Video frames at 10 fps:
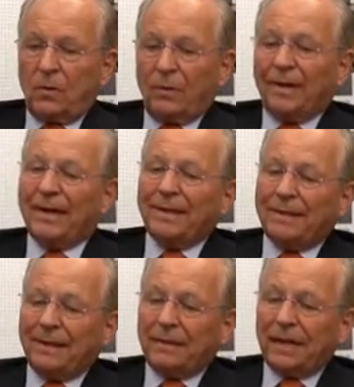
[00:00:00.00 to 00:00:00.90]
Well, I
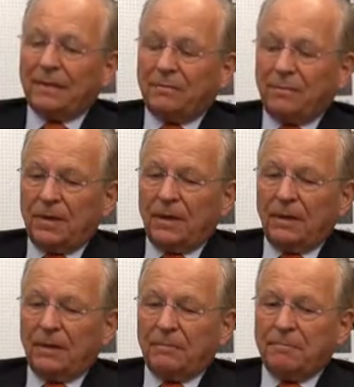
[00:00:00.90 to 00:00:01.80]
think that
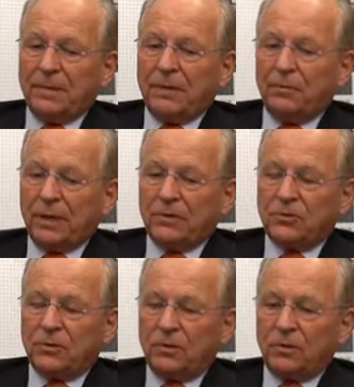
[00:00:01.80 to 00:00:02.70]
the U.S.
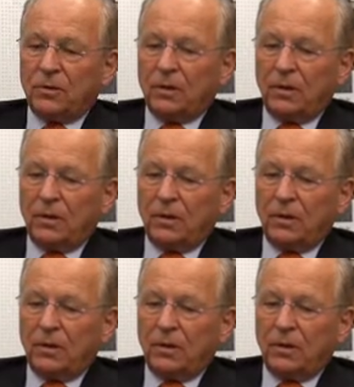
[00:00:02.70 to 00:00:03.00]
should